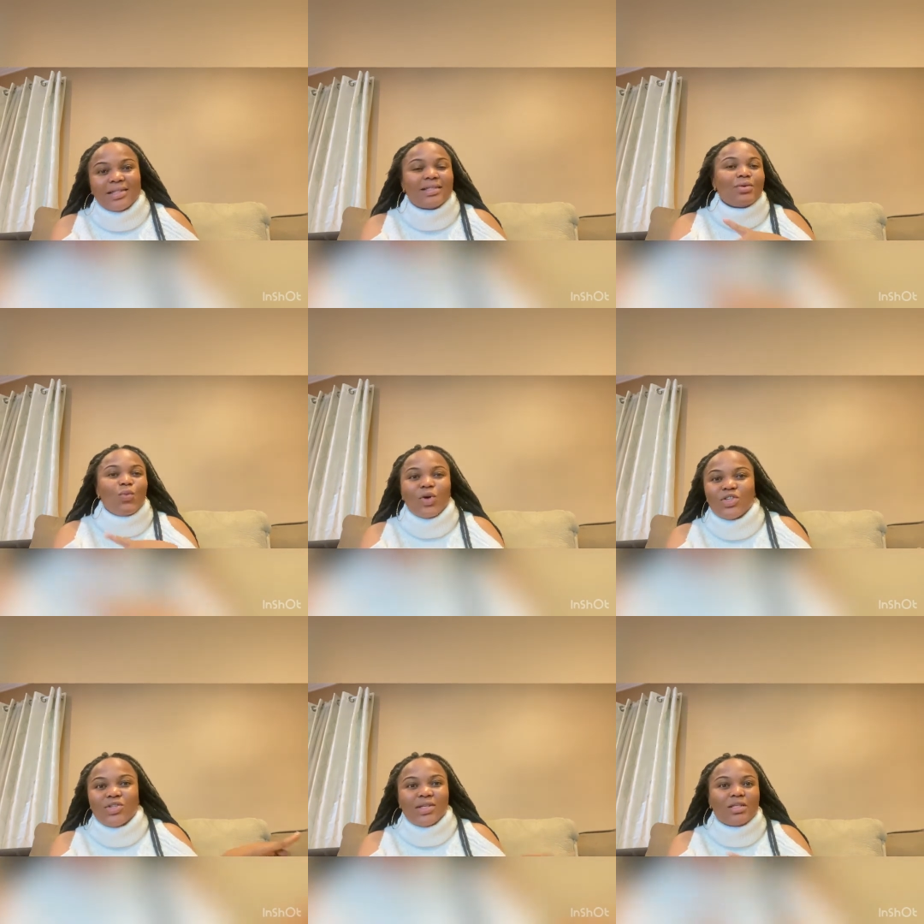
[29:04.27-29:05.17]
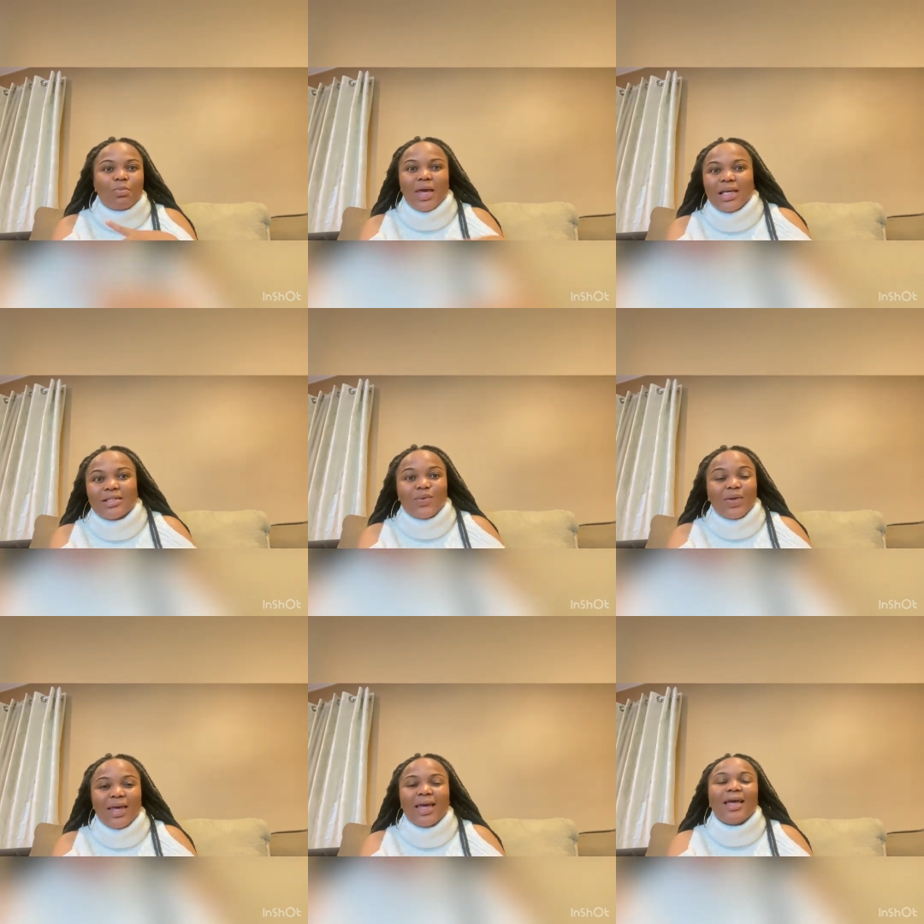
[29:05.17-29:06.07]

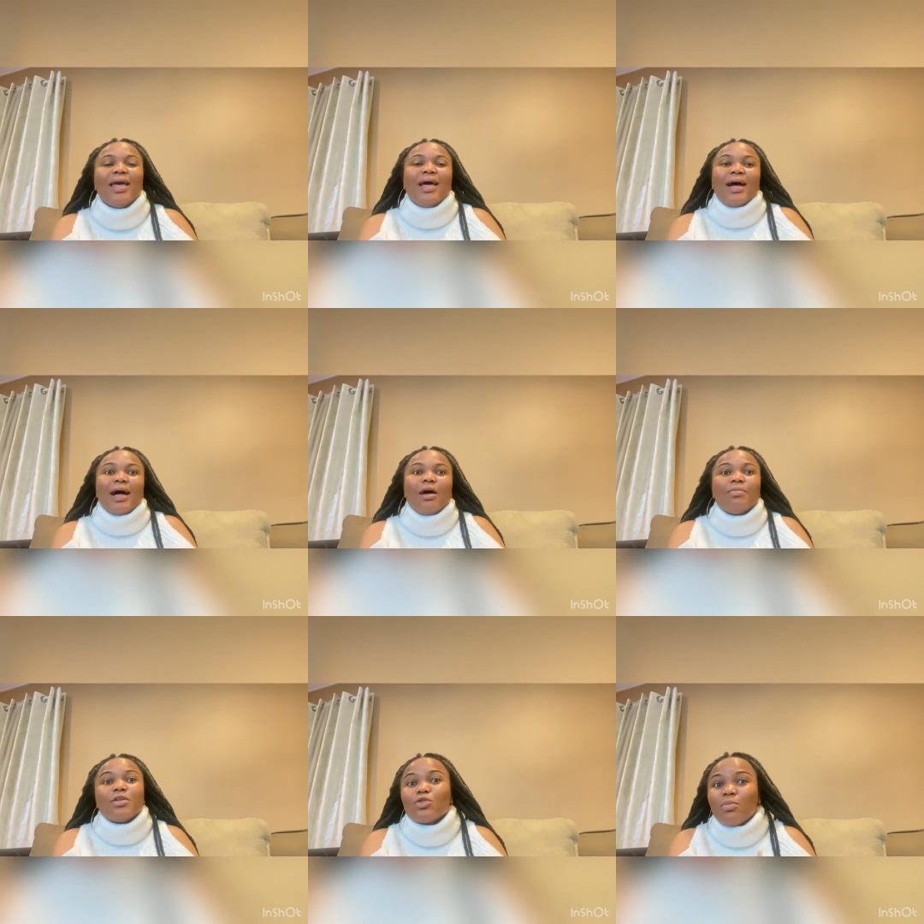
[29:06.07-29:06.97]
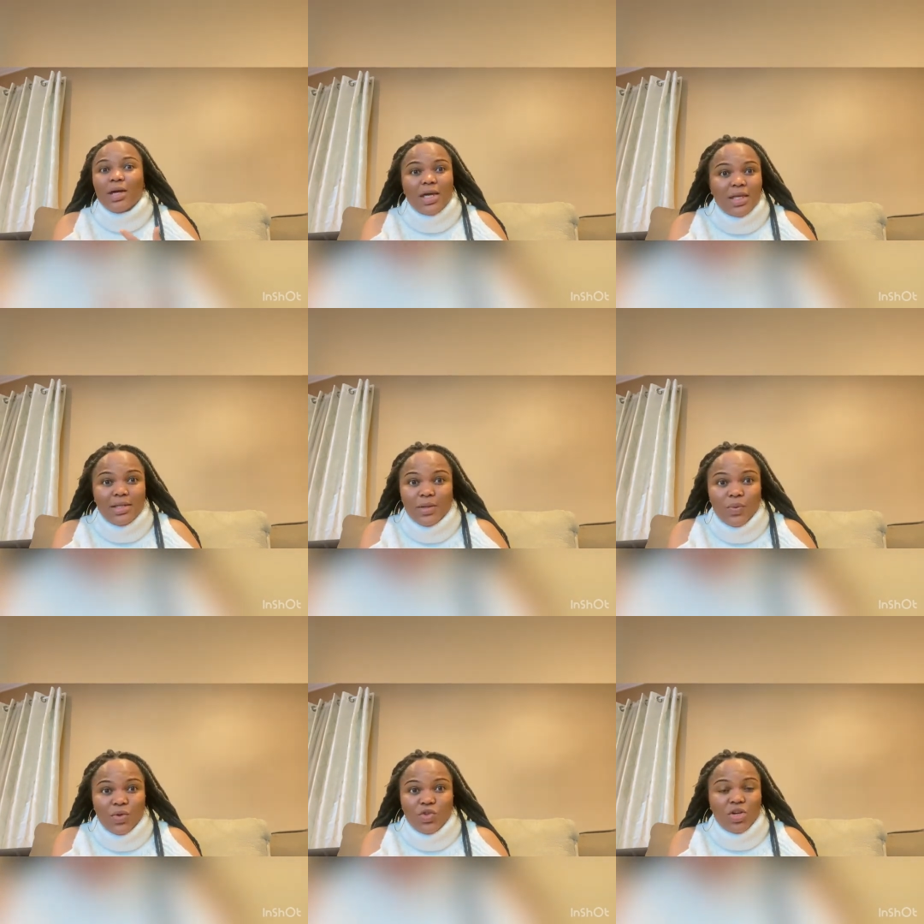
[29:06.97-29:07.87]
Okay, there's so many things I want
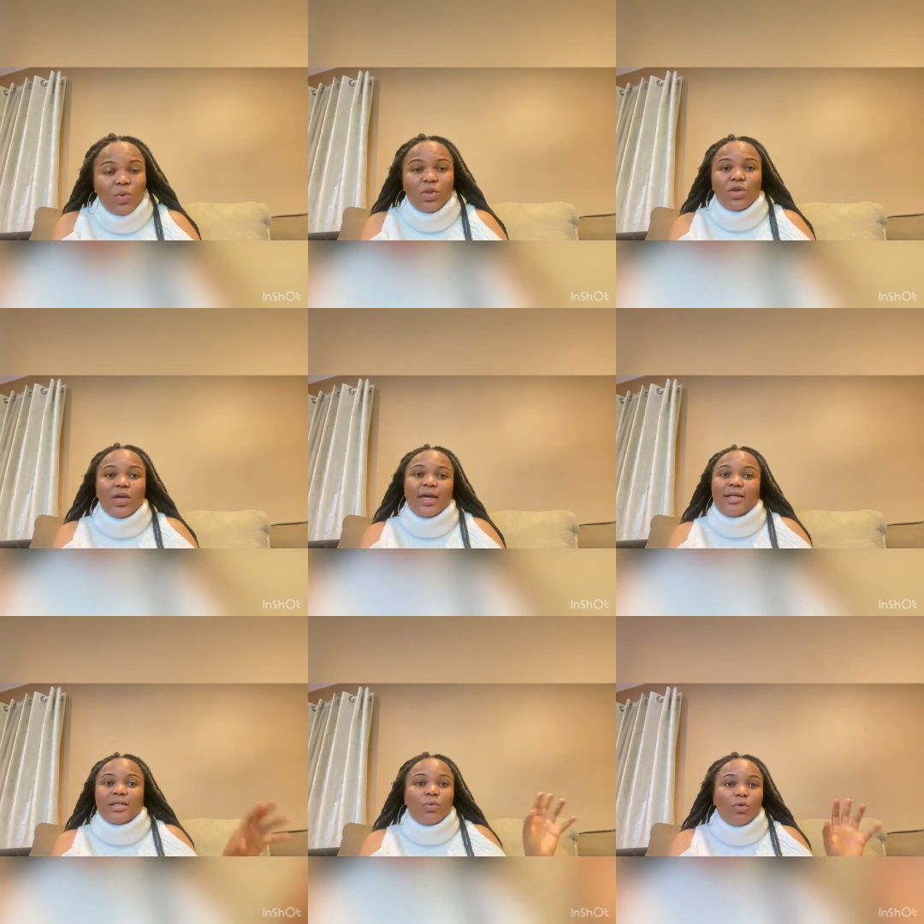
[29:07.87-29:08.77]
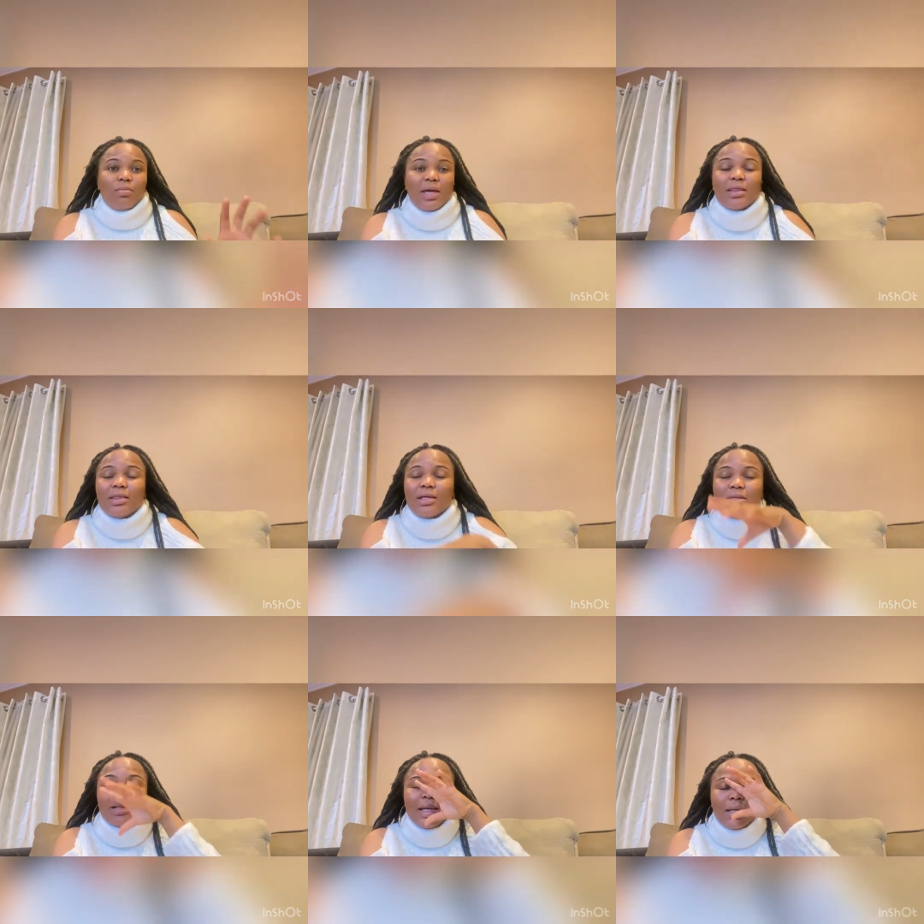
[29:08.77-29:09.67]
to share with you guys. I want to make this
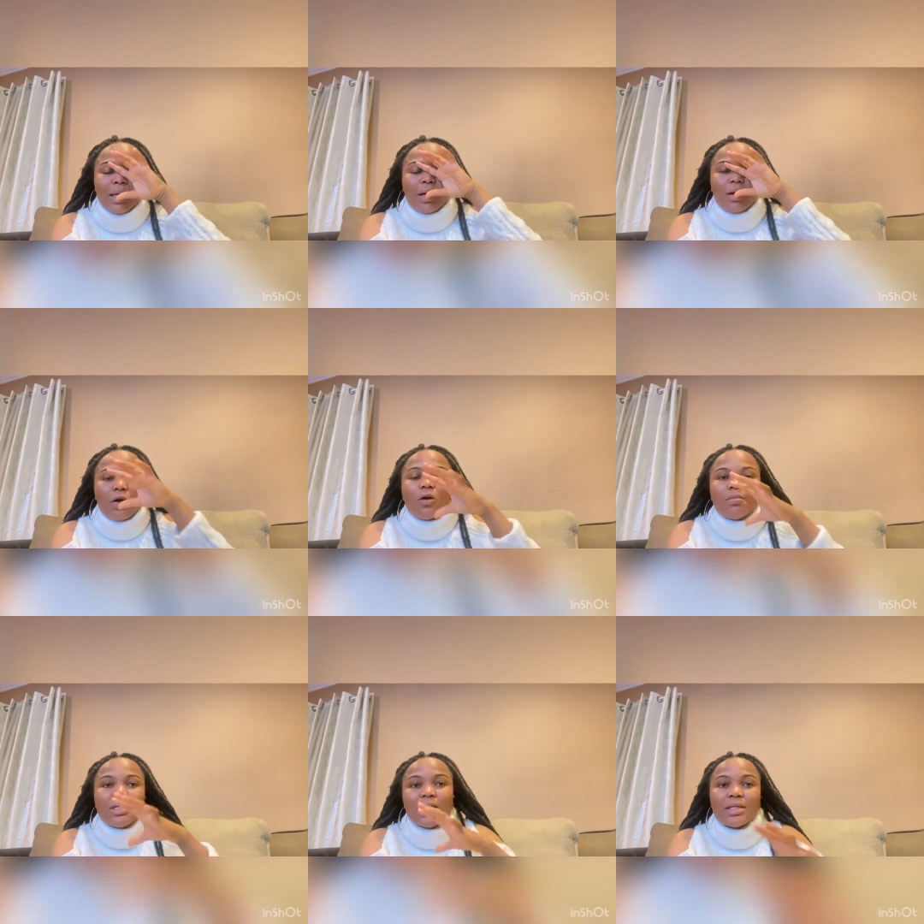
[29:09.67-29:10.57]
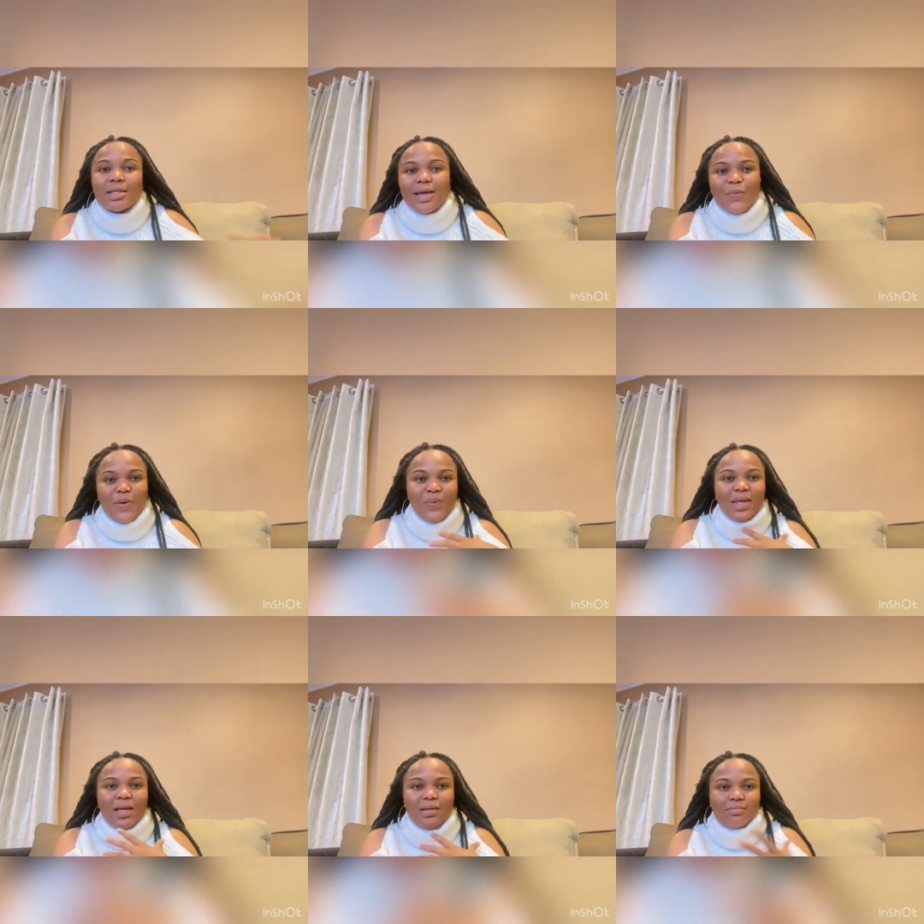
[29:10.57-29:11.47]
like a community where we
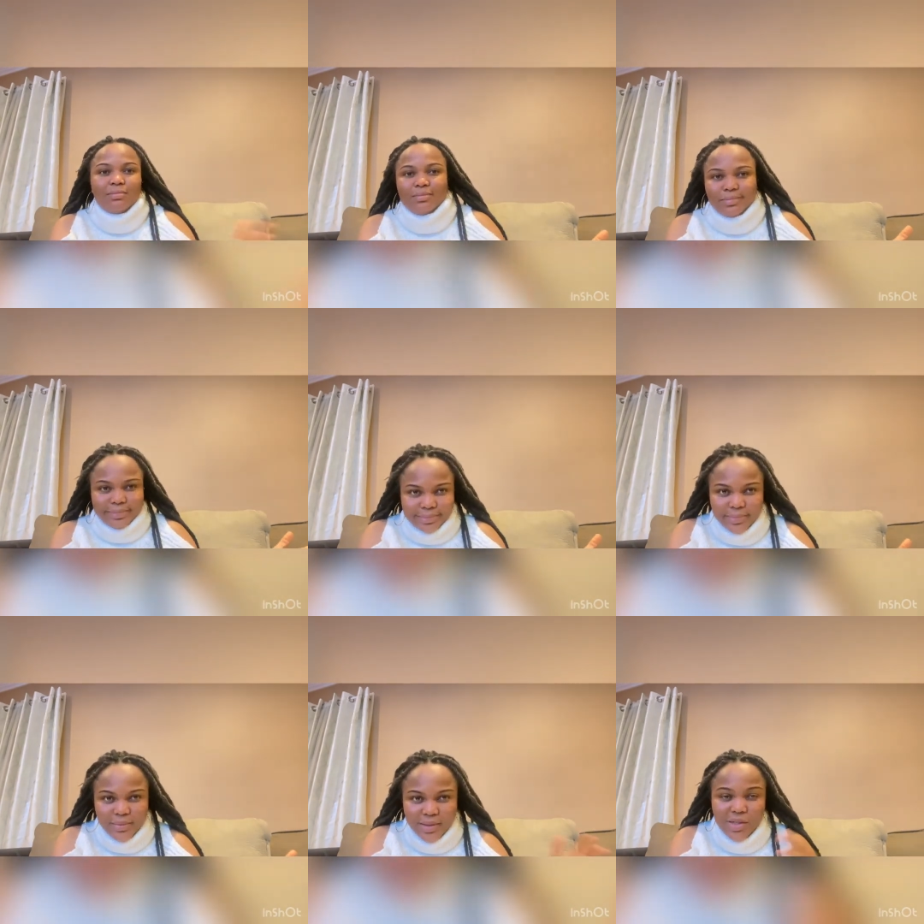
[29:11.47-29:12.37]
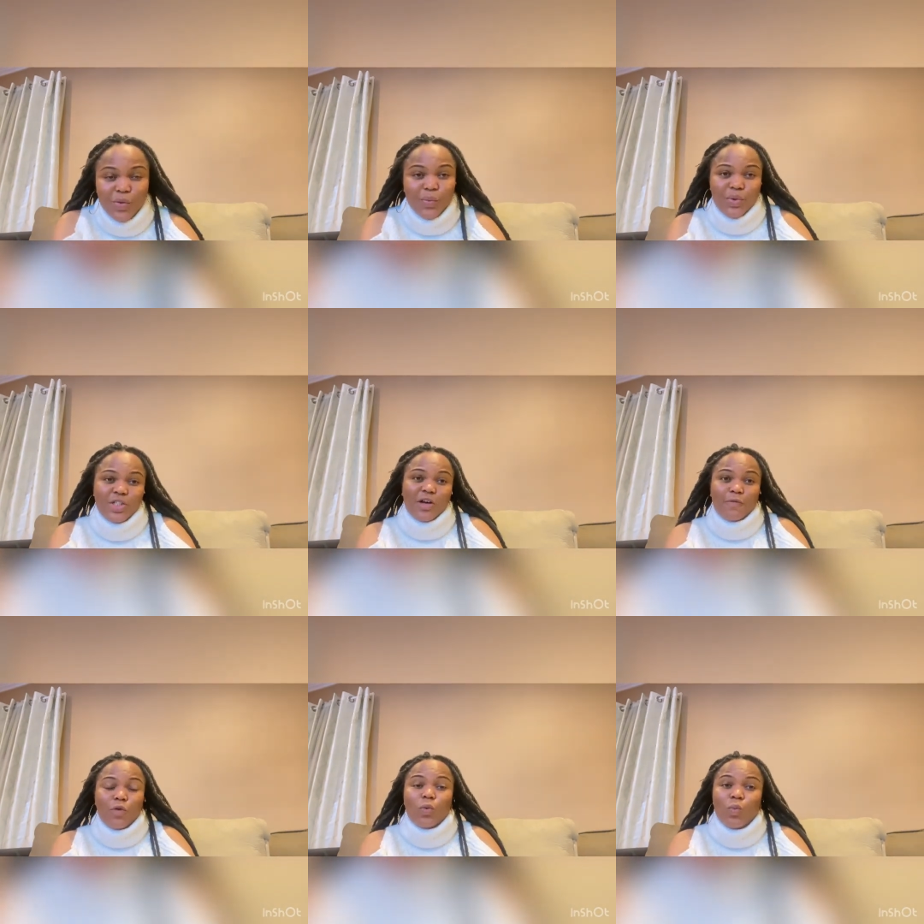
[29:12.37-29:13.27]
can reach out
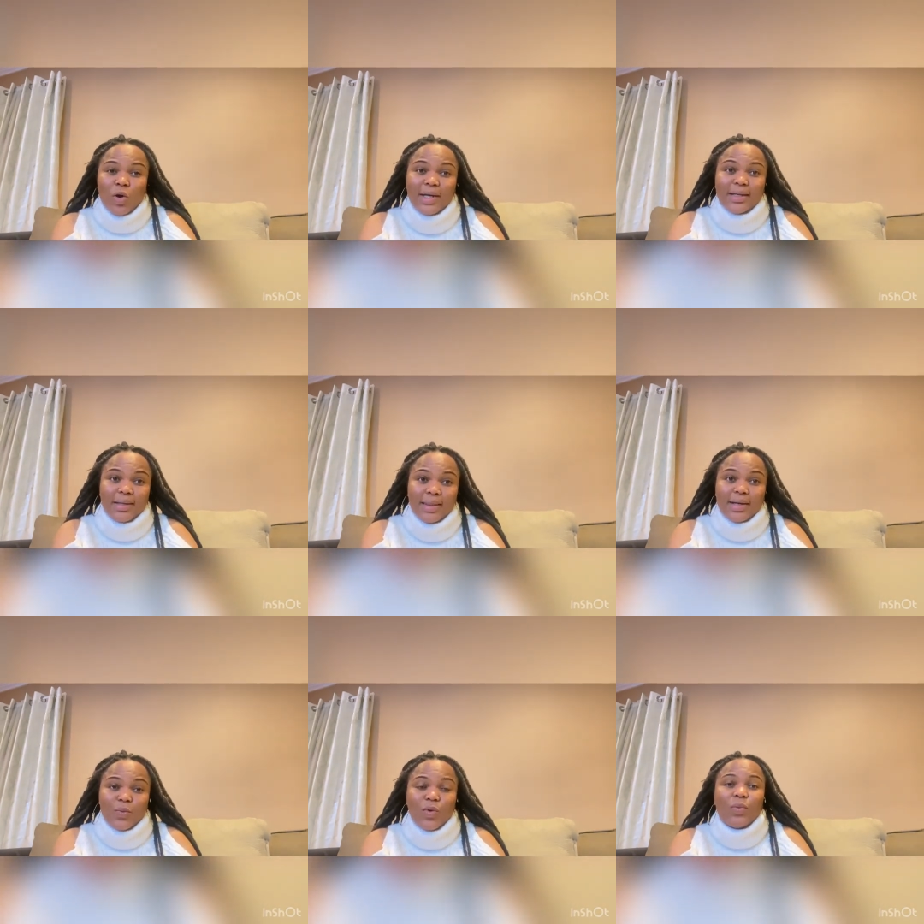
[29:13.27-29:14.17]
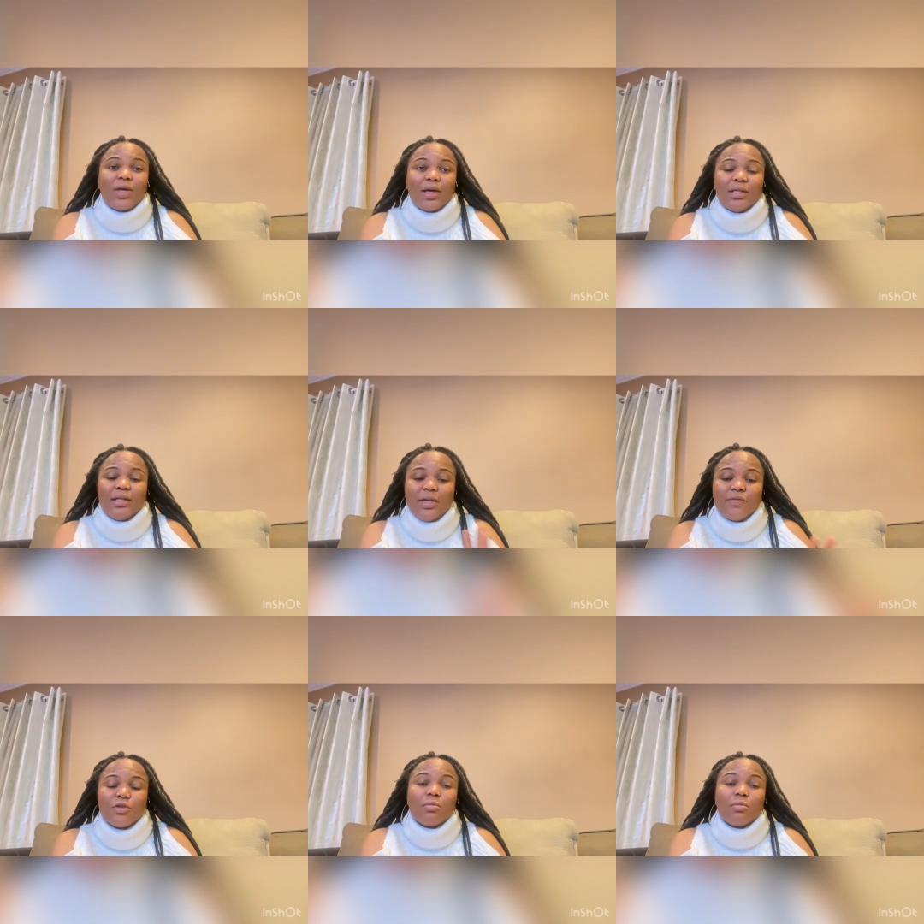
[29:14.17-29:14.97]
for one another, where we can give some